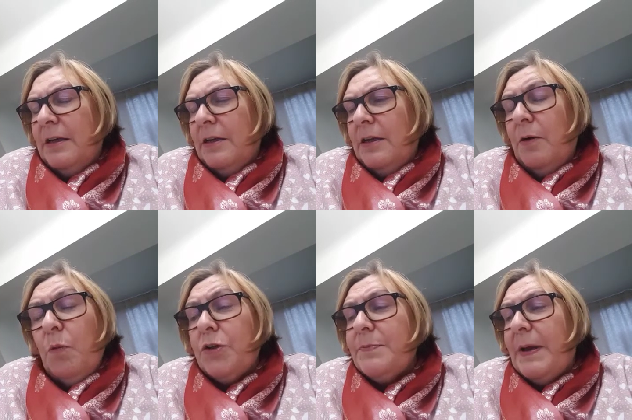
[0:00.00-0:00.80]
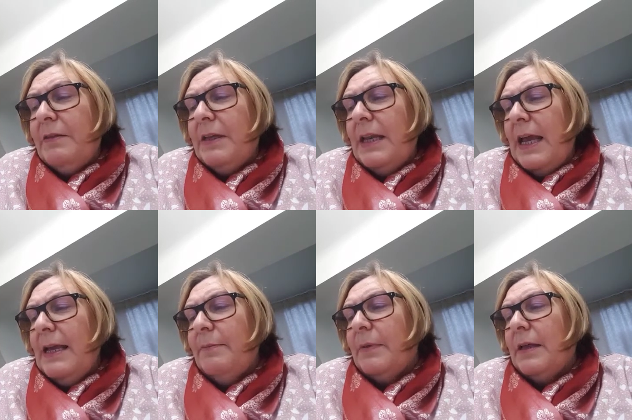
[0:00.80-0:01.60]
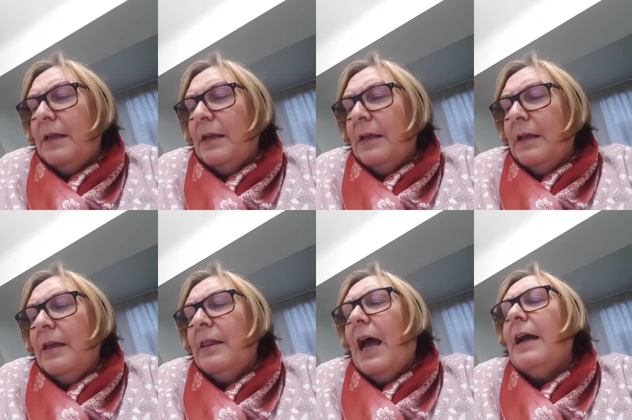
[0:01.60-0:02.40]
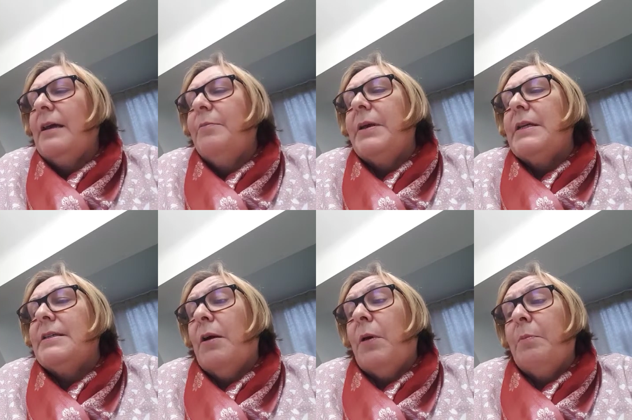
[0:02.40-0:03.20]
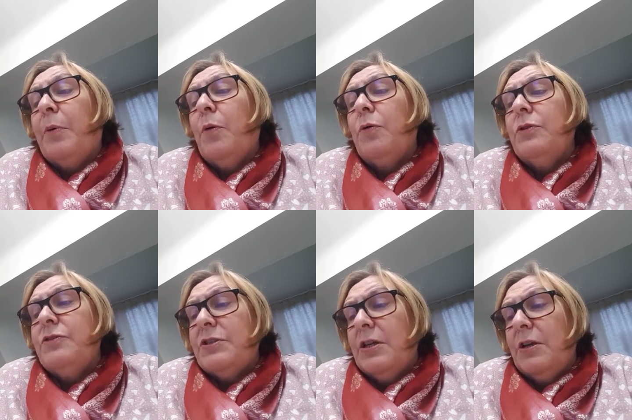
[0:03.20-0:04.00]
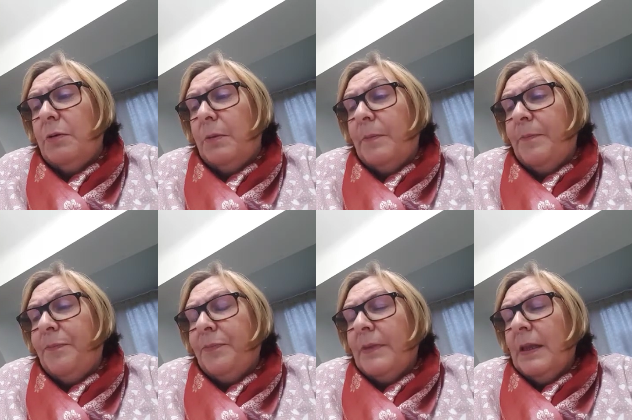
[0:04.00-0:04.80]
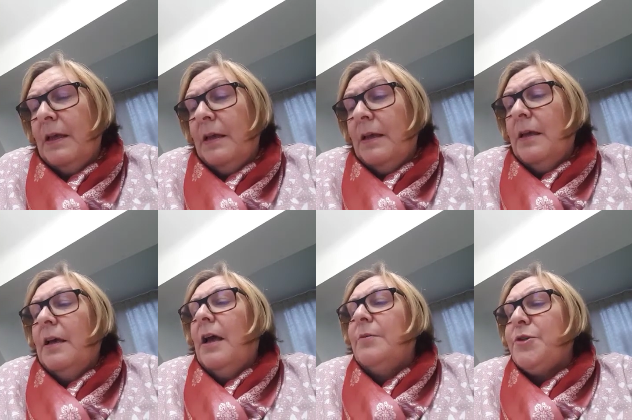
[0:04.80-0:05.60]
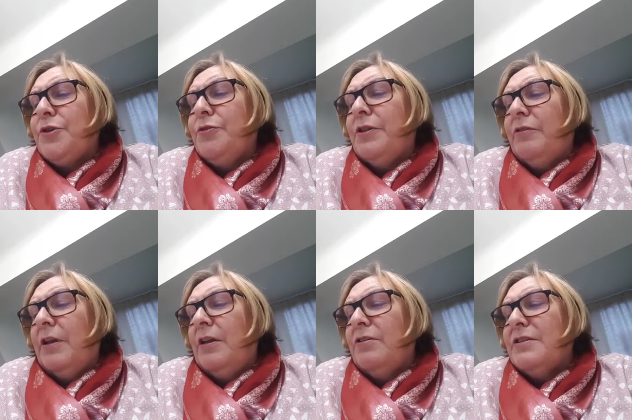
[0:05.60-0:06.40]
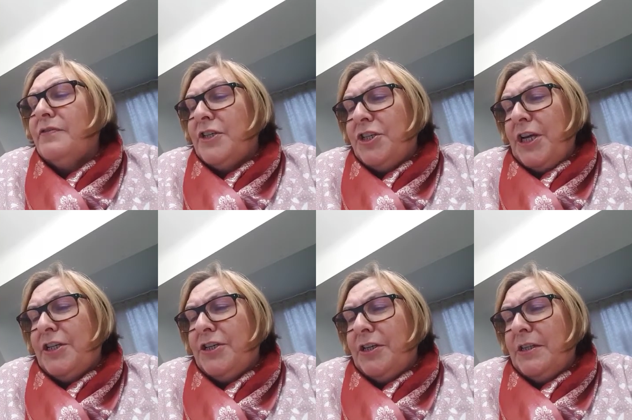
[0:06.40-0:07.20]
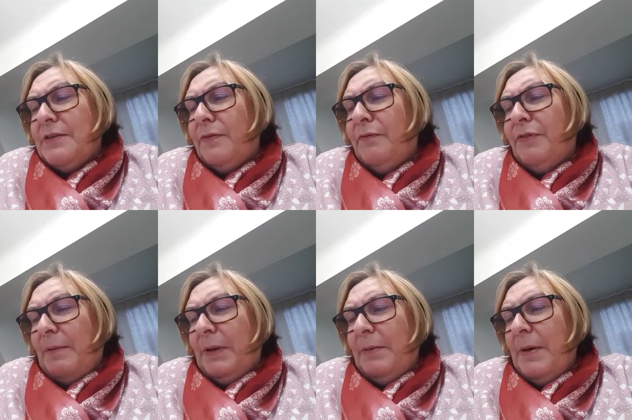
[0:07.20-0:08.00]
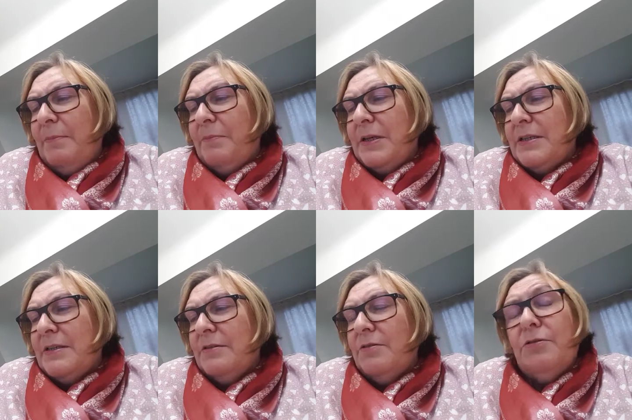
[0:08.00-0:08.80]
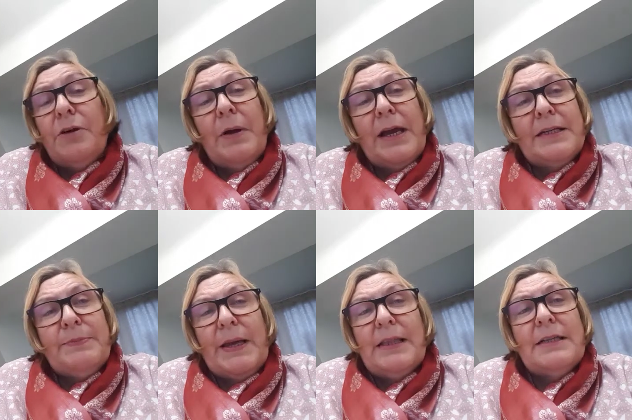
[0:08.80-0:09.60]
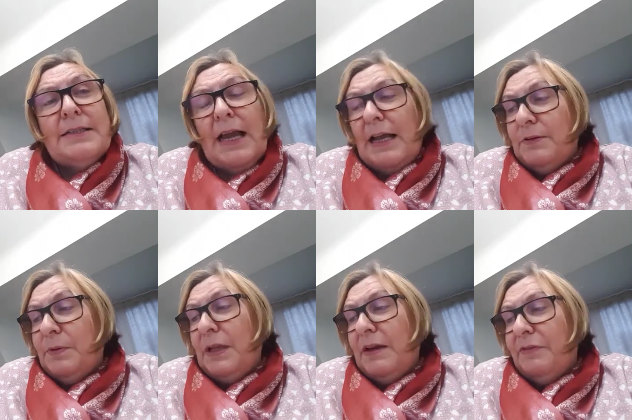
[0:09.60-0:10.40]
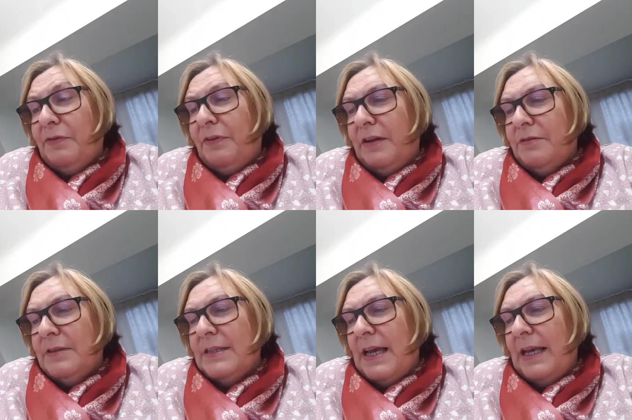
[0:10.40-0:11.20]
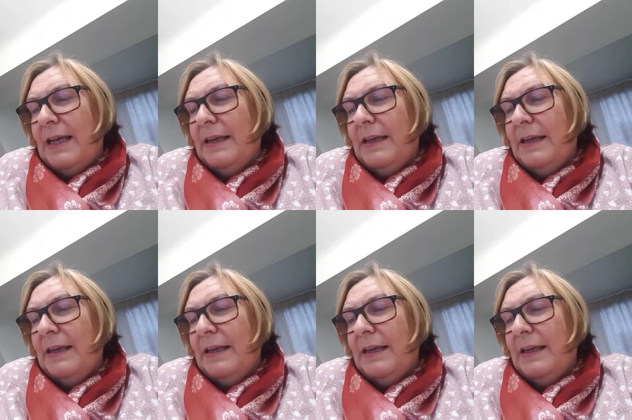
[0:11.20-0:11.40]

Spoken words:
And what about the name? That can be so important too. I'm sure there are lots of suggestions from family members, although I expect that Dad will have the final say.